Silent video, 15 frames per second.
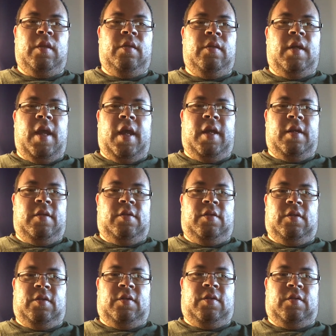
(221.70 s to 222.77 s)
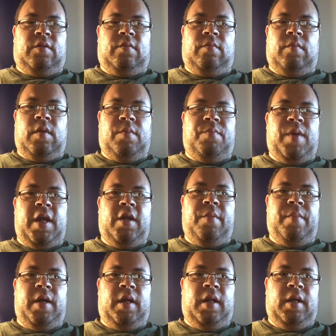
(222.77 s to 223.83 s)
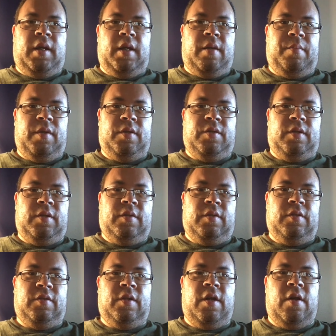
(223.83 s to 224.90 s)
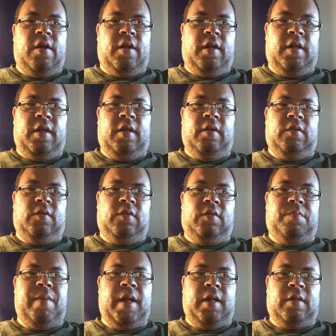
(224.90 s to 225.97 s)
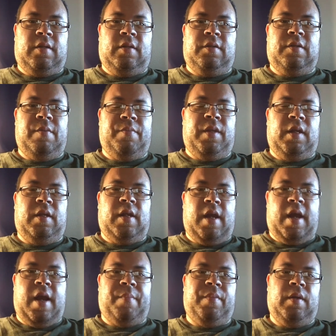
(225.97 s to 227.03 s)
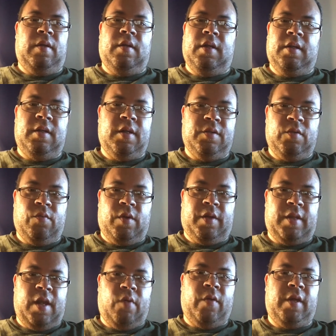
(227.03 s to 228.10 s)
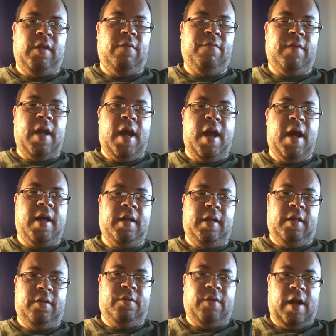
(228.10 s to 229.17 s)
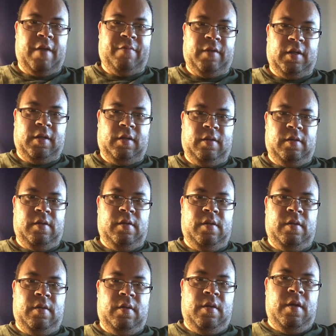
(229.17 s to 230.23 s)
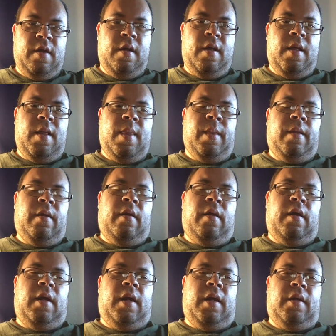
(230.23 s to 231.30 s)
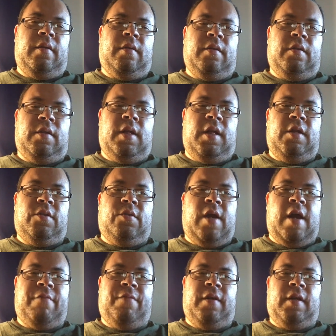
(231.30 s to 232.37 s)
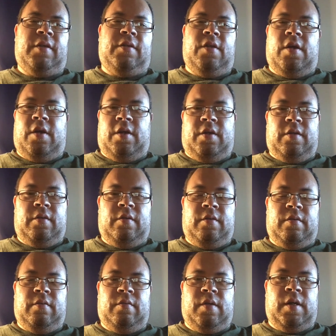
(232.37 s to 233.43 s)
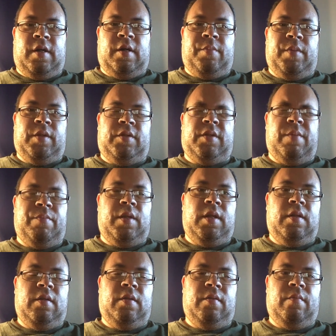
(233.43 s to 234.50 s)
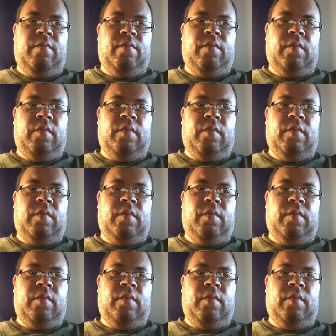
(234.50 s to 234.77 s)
You can't just pay your money, get a business, and sit on it and expect something to happen. It doesn't work that way. You've got to get traffic. And getting traffic is an art. It's something,